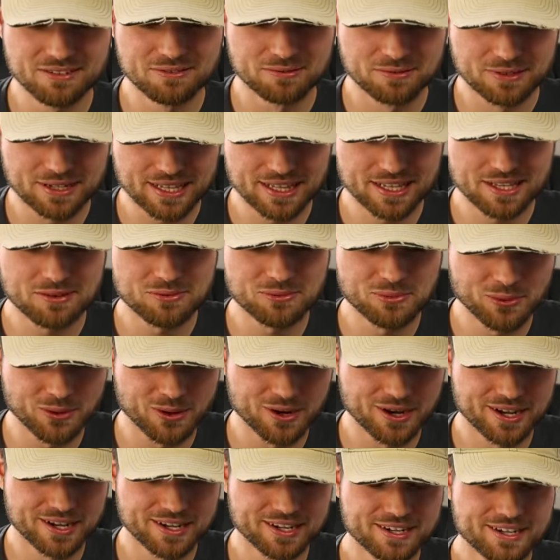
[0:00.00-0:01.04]
really
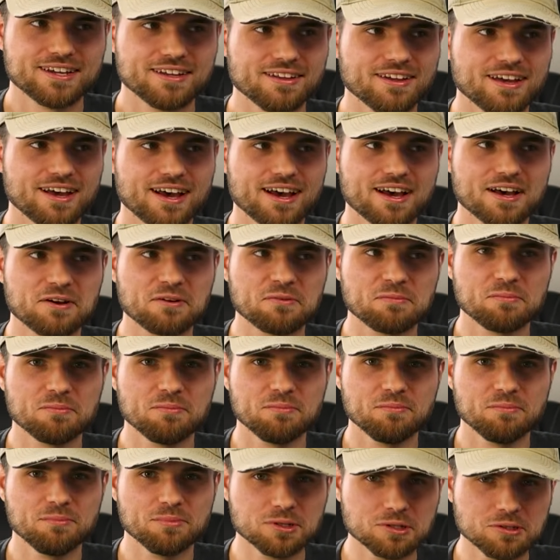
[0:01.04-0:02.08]
want
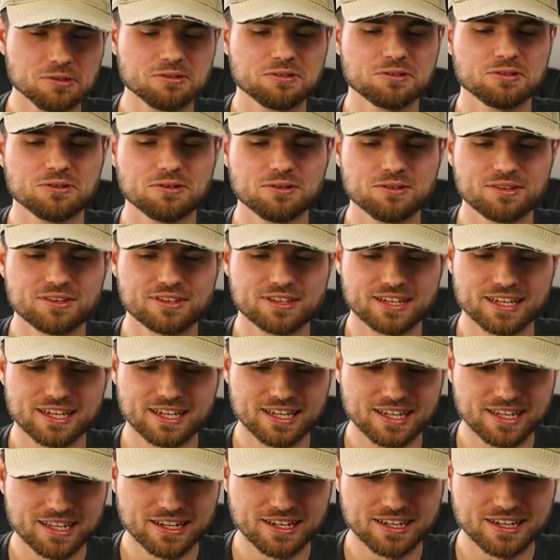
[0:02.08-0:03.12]
Bluetooth
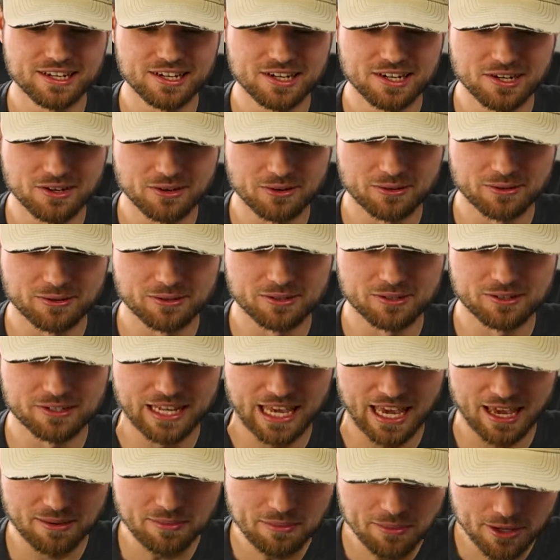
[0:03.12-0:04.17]
in your
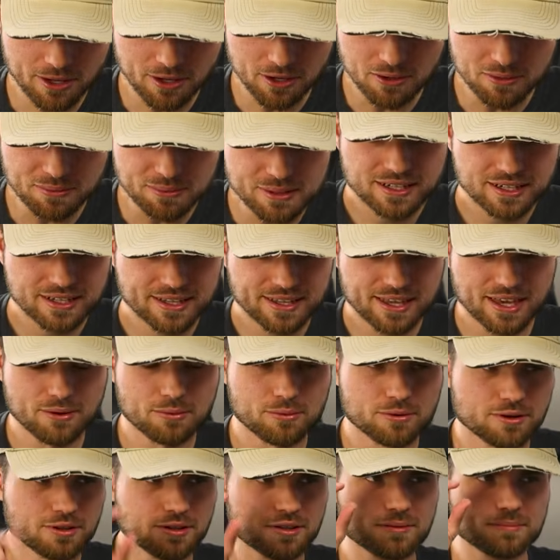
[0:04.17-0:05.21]
GameCube, get
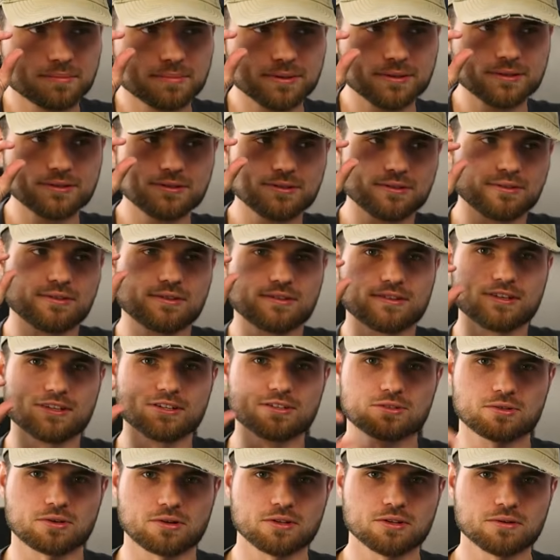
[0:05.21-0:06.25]
one of the Bluetooth
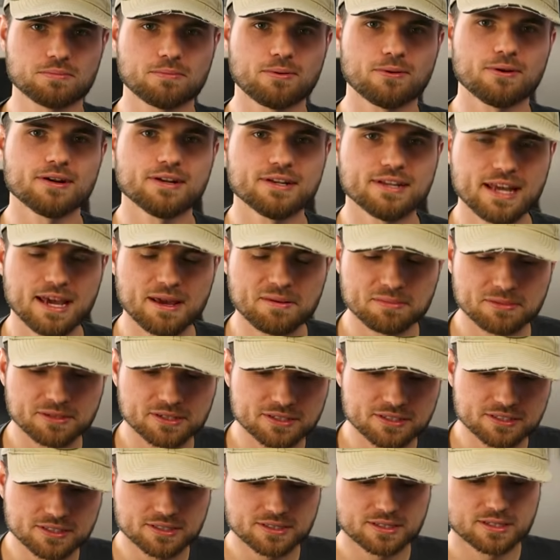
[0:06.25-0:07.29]
controller port
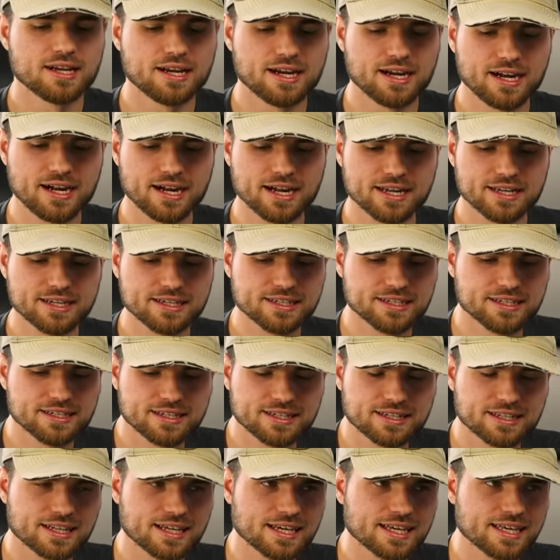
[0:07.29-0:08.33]
adapters. And
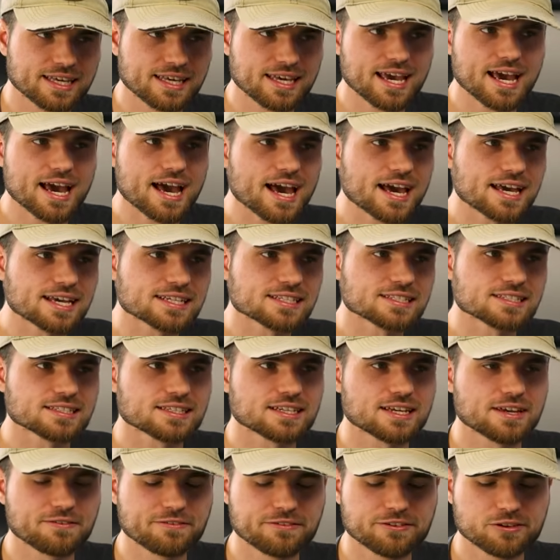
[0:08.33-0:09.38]
like, yeah, I guess
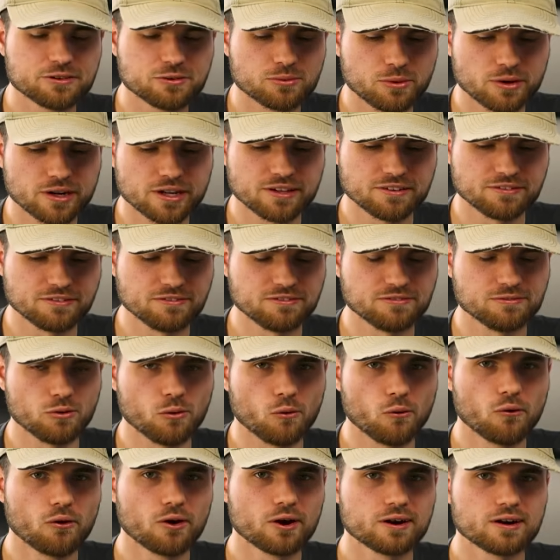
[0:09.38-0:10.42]
if you're wanting
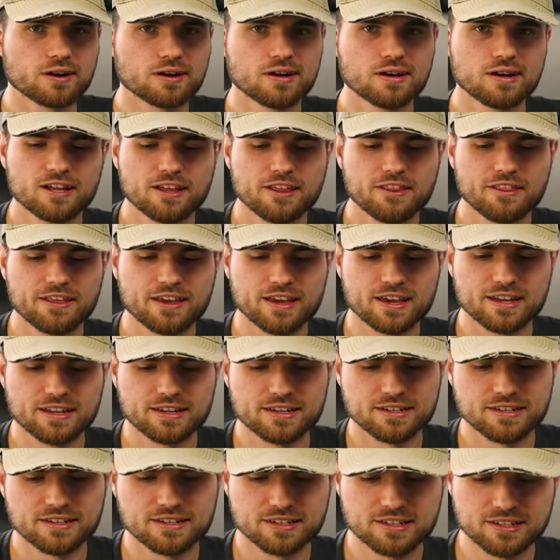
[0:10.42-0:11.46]
4,
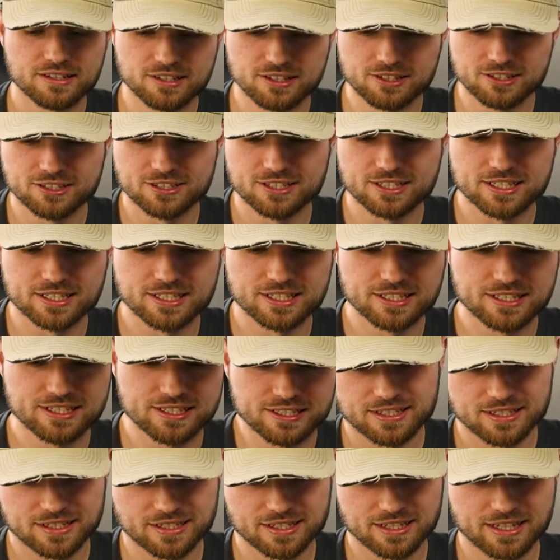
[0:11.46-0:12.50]
then you could
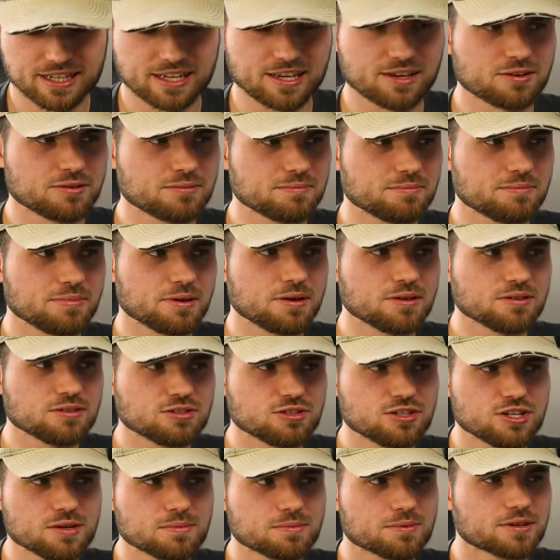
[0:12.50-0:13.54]
like it would be
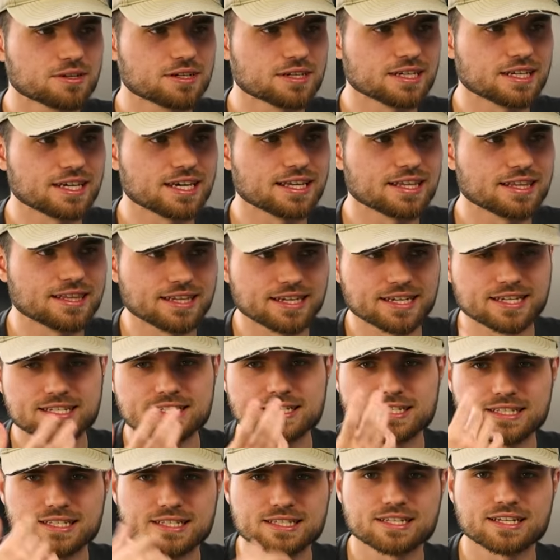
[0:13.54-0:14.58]
cheaper to get
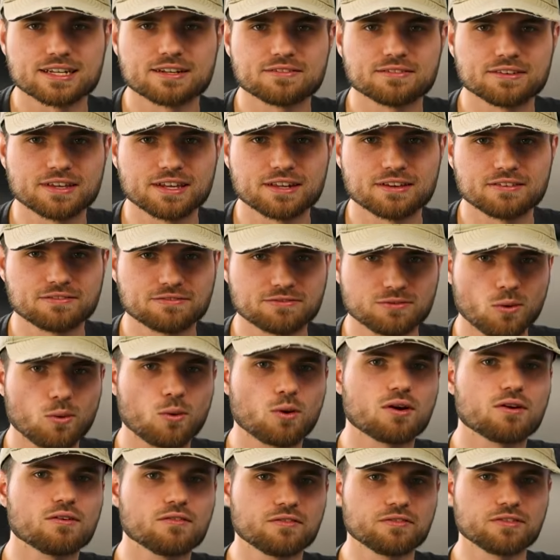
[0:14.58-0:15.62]
this instead of getting
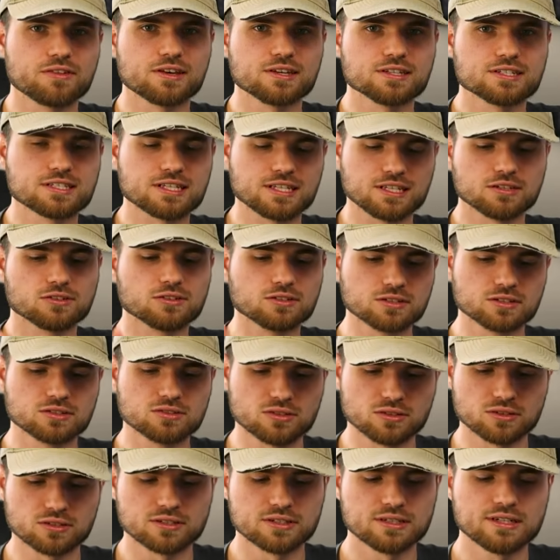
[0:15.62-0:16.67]
4 of the single
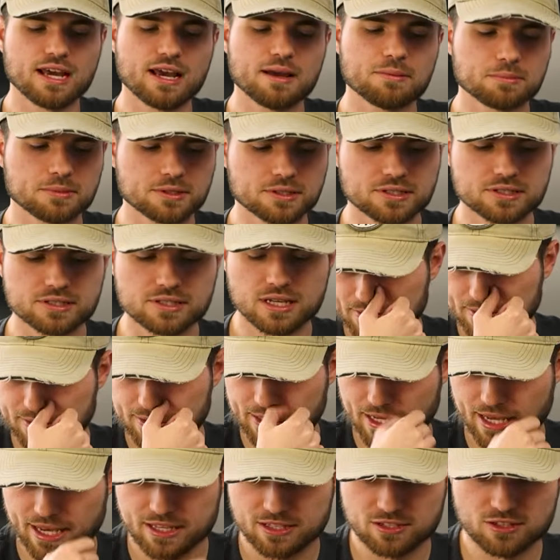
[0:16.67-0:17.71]
controller adapters.
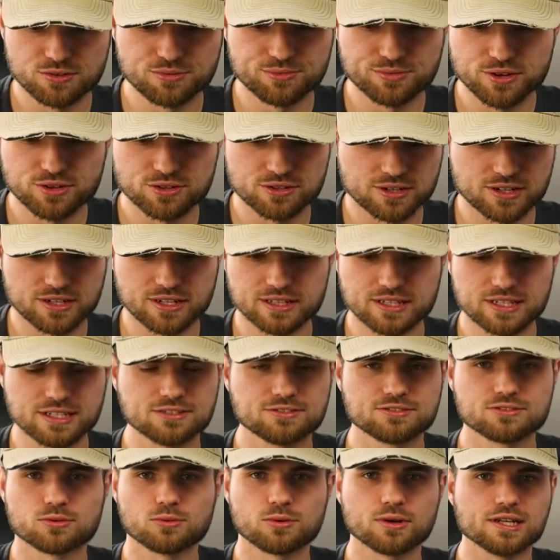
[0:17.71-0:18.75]
So I assume those are at
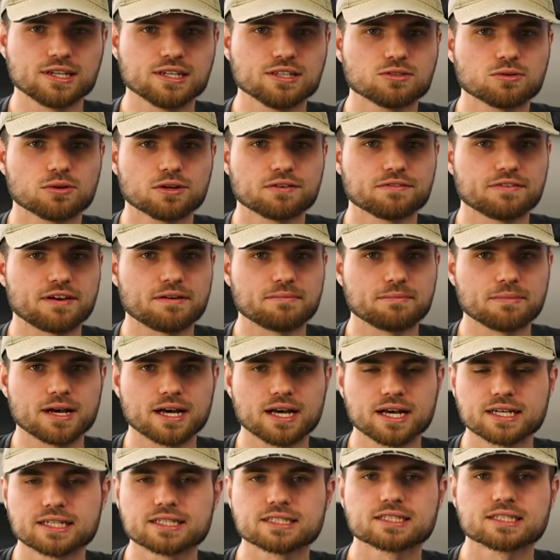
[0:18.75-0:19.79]
least
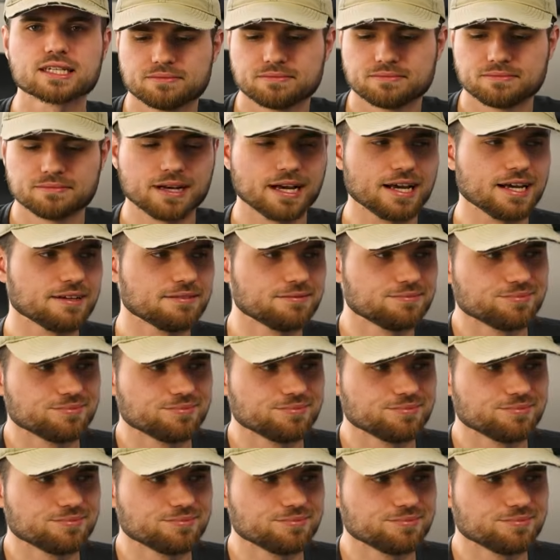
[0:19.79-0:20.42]
$20-25. But